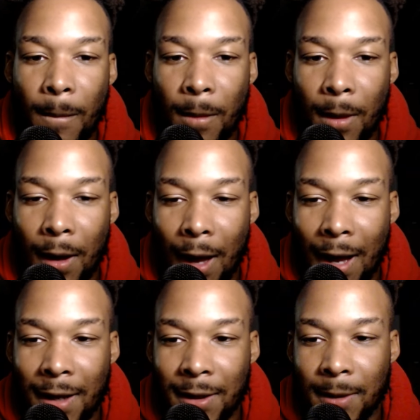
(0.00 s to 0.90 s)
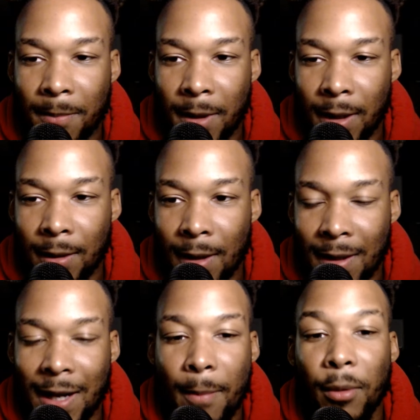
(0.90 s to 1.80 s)
has been
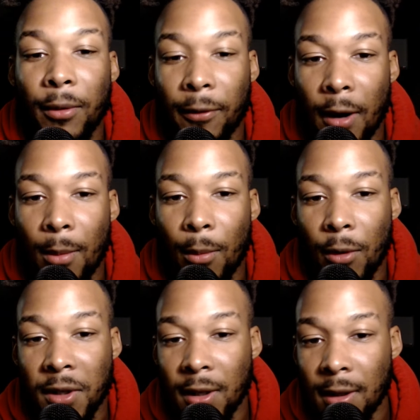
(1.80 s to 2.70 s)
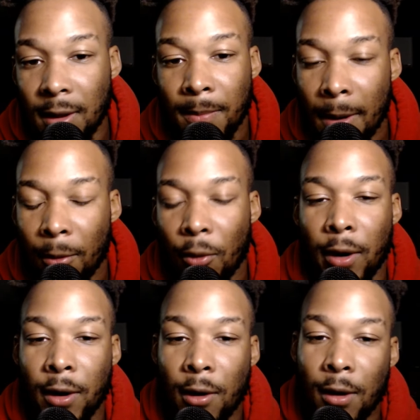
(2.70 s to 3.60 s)
discipled from, which is Pep
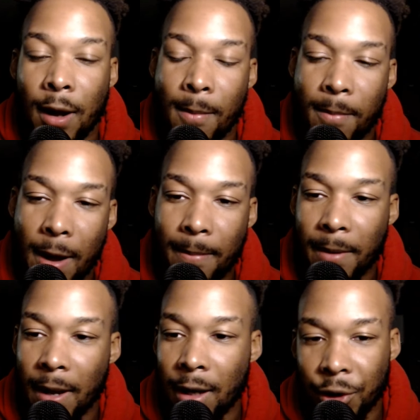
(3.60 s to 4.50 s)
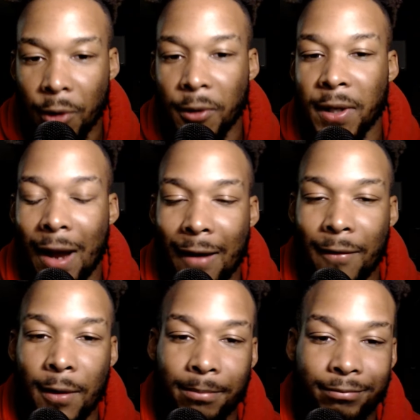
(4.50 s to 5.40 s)
Guardiola. And Pep and Jose have
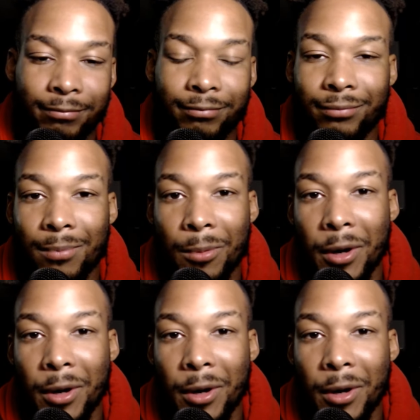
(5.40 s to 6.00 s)
a pretty